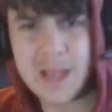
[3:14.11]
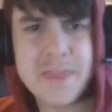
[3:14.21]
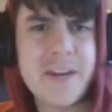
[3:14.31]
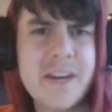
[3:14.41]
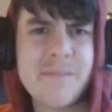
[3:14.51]

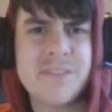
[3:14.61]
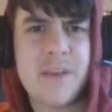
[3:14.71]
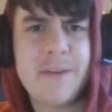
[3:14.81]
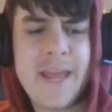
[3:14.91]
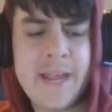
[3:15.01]
They did have
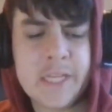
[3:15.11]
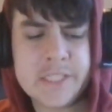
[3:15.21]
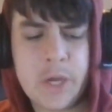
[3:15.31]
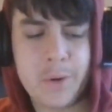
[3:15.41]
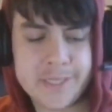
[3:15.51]
seven outs
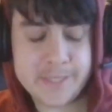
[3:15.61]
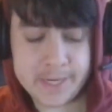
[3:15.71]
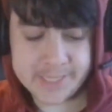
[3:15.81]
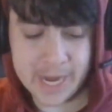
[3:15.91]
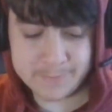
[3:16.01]
going to
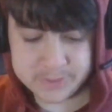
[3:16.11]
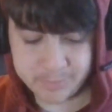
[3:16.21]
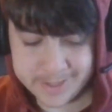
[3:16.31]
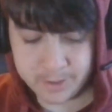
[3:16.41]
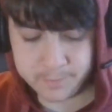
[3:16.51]
that game as
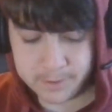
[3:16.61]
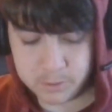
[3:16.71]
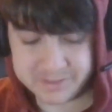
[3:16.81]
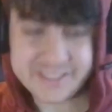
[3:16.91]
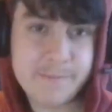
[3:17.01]
well,
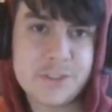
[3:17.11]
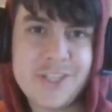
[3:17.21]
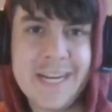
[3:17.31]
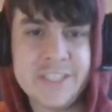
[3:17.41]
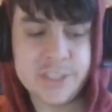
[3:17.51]
or seven
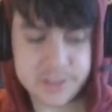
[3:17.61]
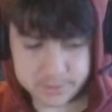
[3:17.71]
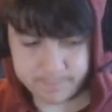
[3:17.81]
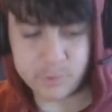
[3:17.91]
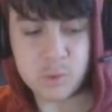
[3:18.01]
changes,
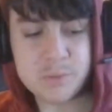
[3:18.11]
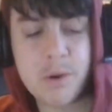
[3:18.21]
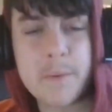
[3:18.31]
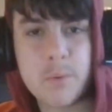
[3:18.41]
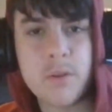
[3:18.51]
which
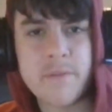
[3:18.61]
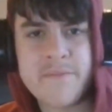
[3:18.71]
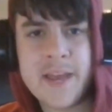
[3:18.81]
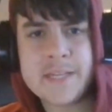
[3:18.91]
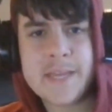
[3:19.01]
probably will
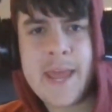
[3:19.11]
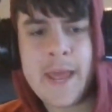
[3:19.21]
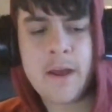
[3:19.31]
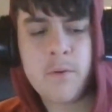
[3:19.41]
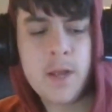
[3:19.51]
affect
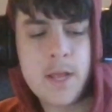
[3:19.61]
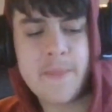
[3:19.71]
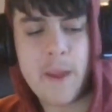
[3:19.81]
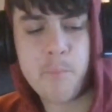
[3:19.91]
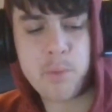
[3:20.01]
how
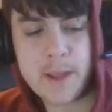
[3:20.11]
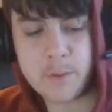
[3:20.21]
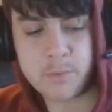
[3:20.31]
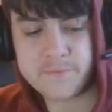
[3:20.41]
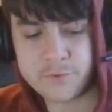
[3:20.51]
they play
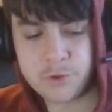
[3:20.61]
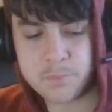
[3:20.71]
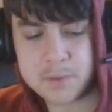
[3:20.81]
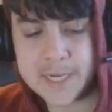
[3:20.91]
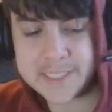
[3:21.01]
with new
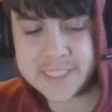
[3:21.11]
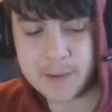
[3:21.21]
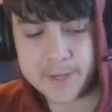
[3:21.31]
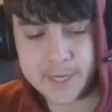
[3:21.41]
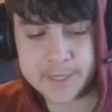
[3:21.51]
players
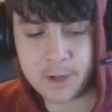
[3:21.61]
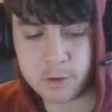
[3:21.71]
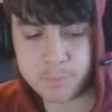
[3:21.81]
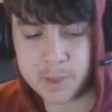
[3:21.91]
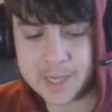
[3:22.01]
coming in and
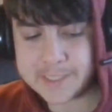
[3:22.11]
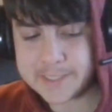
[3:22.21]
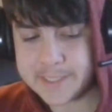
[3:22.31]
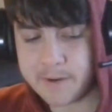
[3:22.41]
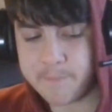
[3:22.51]
old
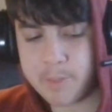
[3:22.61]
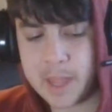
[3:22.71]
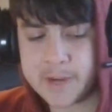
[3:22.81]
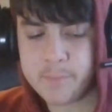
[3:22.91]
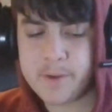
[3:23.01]
players that have
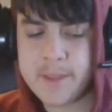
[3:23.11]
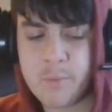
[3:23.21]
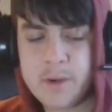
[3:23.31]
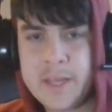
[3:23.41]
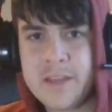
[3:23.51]
played when they're
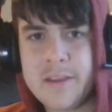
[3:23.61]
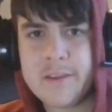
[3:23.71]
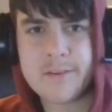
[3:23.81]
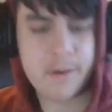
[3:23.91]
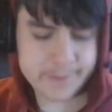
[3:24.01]
winning
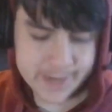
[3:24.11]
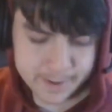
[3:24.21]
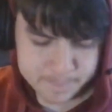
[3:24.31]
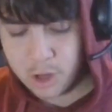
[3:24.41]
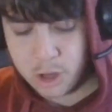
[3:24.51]
going out.